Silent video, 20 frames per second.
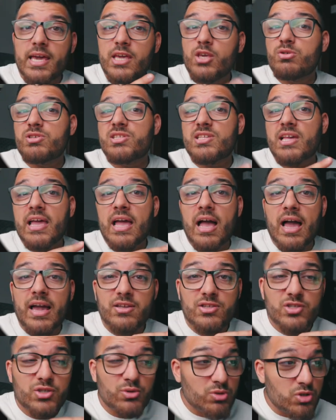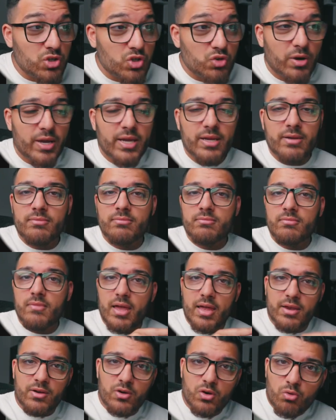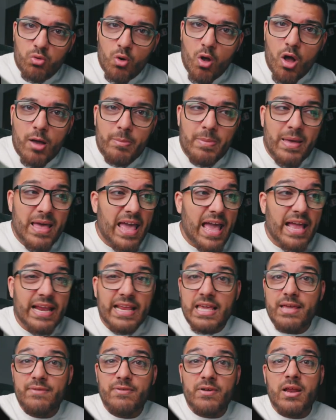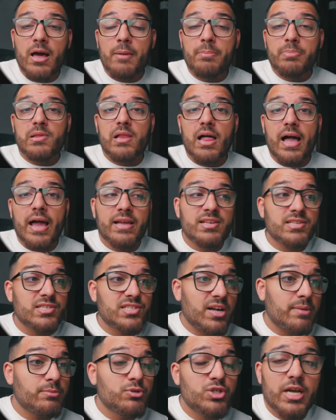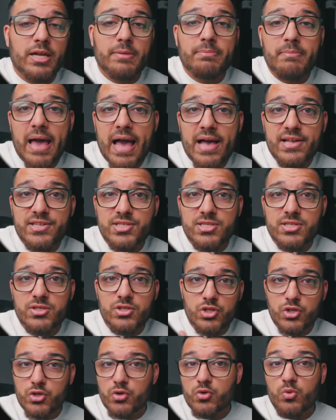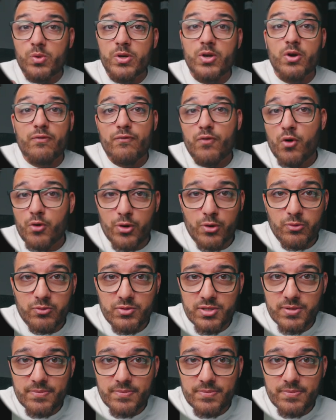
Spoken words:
It uses AI to straighten and crop and even apply subject masks to your photos.